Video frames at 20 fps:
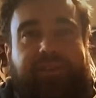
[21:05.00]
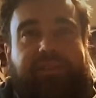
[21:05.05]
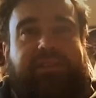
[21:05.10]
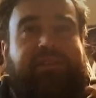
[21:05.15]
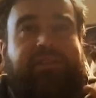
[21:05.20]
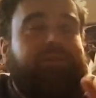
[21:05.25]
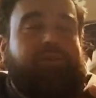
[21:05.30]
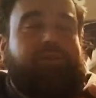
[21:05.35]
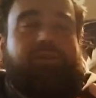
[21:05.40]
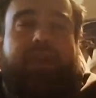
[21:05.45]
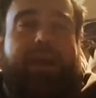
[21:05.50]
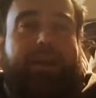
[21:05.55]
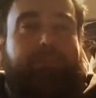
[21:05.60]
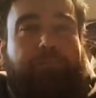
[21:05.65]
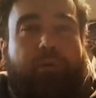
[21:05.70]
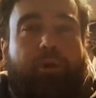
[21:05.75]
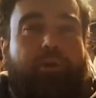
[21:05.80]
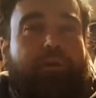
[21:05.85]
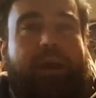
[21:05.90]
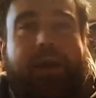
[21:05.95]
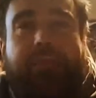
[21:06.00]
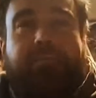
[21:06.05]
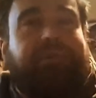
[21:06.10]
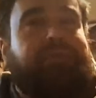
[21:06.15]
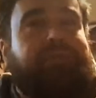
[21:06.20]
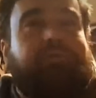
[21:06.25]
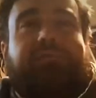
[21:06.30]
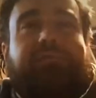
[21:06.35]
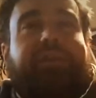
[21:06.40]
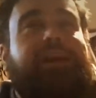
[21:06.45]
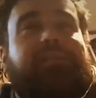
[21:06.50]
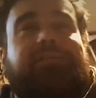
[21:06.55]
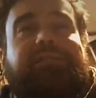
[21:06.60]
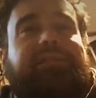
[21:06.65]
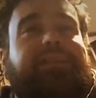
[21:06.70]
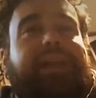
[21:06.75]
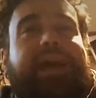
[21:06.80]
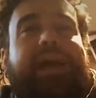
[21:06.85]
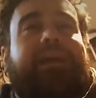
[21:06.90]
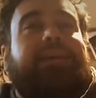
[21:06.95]
a scissor-like program in
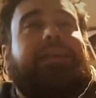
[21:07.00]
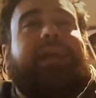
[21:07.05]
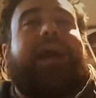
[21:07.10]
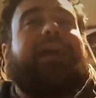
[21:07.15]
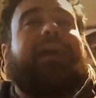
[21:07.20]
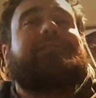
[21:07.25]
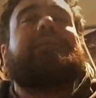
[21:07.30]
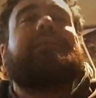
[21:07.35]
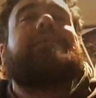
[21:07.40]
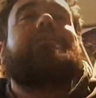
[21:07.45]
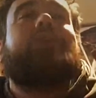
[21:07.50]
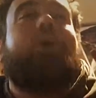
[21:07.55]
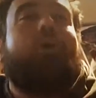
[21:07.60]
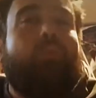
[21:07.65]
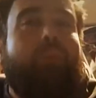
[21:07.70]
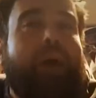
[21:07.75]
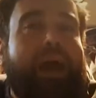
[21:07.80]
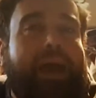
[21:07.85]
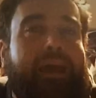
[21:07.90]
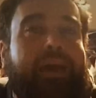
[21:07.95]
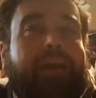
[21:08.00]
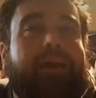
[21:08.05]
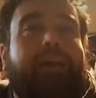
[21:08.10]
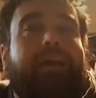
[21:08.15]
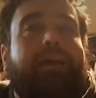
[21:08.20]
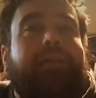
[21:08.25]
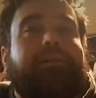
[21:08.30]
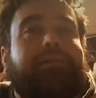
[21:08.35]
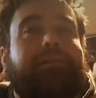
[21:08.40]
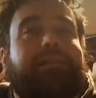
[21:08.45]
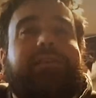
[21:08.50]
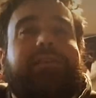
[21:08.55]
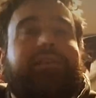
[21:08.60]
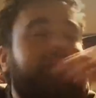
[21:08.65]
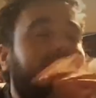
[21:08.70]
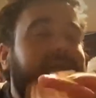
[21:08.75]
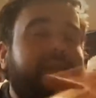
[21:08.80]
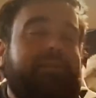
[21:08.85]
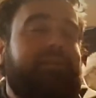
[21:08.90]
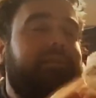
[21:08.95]
2009? I say no way.
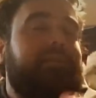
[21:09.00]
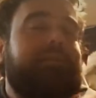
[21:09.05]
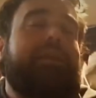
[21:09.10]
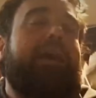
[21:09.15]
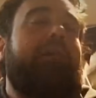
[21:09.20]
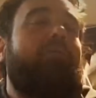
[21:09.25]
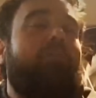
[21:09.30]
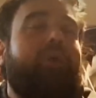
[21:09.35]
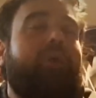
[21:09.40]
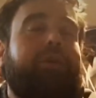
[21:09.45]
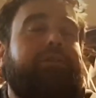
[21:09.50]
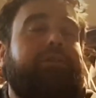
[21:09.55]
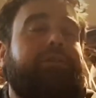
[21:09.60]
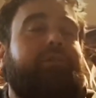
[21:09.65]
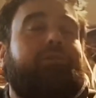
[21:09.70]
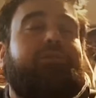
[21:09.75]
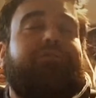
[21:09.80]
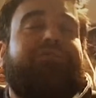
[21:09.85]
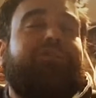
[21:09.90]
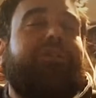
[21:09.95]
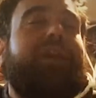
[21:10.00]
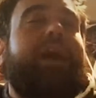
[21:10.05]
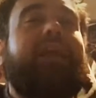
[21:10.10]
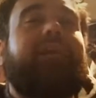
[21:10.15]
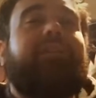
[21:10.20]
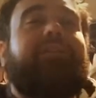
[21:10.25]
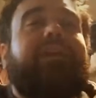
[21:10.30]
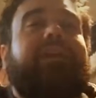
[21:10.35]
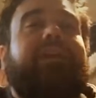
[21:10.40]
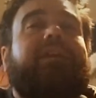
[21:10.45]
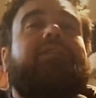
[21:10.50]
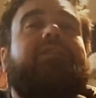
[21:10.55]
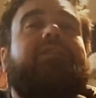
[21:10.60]
This will sound weird to you if you're not in the